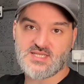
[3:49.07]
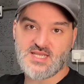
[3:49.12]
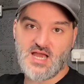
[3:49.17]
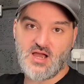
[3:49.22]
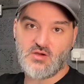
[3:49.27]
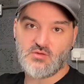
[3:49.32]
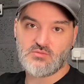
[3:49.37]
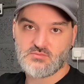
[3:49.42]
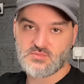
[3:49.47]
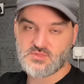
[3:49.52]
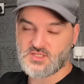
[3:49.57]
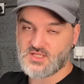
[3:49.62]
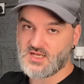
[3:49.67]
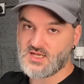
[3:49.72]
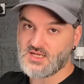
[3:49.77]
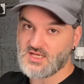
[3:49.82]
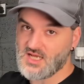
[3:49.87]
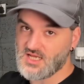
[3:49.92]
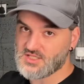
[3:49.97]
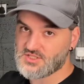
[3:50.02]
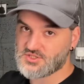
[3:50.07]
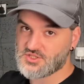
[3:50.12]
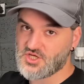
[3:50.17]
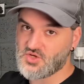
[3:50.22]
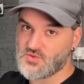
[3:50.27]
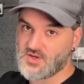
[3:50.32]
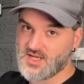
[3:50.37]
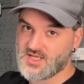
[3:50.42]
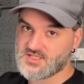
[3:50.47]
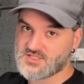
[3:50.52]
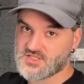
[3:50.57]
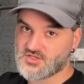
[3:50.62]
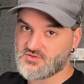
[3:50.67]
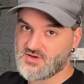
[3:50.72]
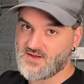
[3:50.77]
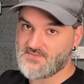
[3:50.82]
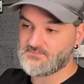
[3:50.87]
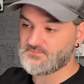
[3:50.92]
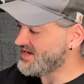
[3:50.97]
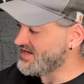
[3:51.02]
now. So the last two were
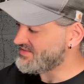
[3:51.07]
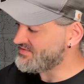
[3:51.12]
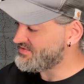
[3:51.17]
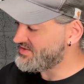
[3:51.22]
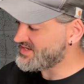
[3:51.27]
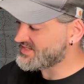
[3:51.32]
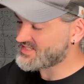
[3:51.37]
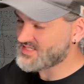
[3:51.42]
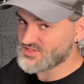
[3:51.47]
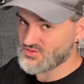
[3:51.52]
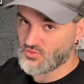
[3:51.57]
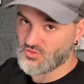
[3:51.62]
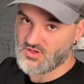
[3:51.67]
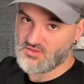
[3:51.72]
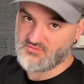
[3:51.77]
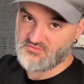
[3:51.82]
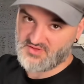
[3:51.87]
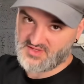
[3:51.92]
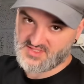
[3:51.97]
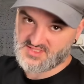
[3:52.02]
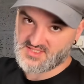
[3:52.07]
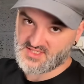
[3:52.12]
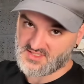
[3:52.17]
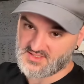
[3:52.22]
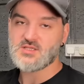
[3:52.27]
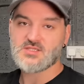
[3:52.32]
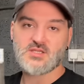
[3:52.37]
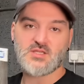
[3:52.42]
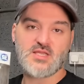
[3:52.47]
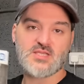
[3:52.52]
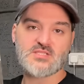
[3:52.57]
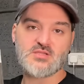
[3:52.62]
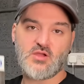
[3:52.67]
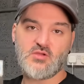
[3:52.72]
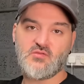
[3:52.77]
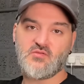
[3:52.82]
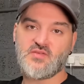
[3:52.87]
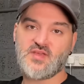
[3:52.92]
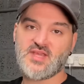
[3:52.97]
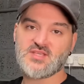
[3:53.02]
Instagram, and this is all on Vinted. So there's no
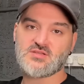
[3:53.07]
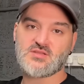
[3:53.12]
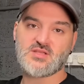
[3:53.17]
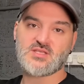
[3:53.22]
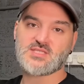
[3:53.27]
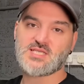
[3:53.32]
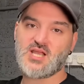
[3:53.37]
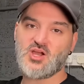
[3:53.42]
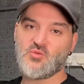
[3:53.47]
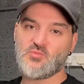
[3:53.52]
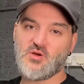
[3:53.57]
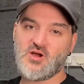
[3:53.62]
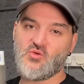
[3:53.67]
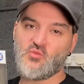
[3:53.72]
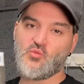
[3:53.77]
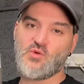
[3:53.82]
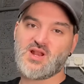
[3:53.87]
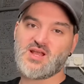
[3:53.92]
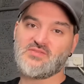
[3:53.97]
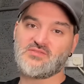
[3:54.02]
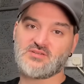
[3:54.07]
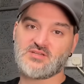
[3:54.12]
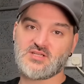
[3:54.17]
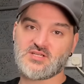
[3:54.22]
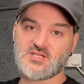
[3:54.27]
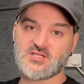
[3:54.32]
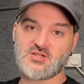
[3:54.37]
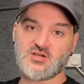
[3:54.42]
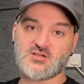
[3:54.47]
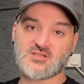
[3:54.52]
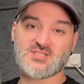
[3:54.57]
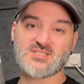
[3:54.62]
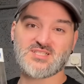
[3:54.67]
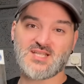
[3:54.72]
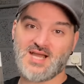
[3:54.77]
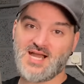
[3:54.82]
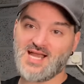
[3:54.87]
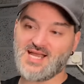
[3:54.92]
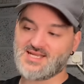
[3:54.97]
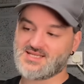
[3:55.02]
fees on the sale, but I will have to deduct
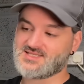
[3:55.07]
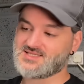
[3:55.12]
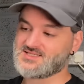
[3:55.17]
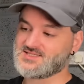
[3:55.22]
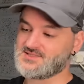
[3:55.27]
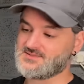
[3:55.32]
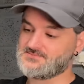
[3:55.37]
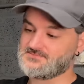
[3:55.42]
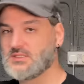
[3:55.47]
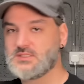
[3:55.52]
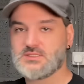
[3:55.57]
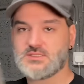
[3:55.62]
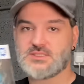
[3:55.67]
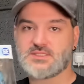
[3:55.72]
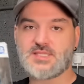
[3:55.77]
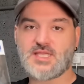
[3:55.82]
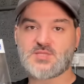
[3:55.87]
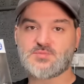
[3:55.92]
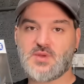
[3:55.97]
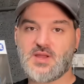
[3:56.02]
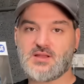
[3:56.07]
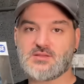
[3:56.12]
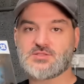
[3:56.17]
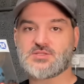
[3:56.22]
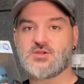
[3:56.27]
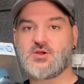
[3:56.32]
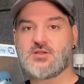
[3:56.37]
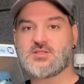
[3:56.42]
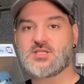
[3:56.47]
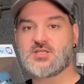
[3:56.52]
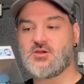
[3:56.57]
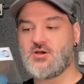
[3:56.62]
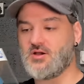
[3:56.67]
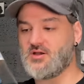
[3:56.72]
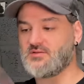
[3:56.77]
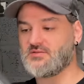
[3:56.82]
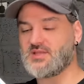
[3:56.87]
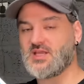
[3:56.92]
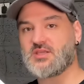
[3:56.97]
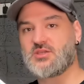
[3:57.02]
tax.
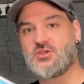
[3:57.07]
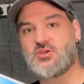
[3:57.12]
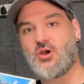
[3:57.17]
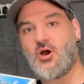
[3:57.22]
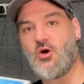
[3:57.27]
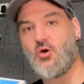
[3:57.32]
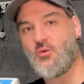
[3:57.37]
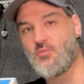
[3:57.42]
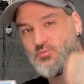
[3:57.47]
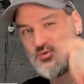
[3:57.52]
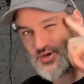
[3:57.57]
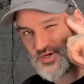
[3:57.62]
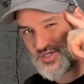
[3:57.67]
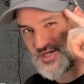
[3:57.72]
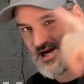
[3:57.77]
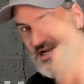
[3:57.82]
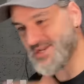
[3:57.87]
£6.99. Thank you, Cole. Appreciate